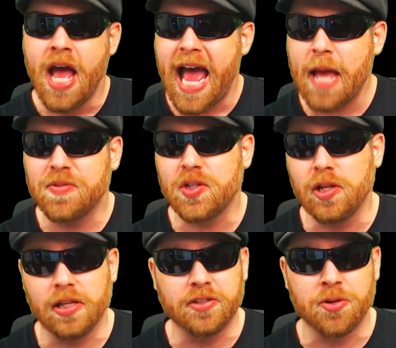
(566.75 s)

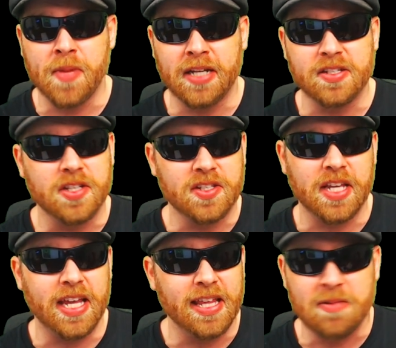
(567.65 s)
Absolutely tremendous to see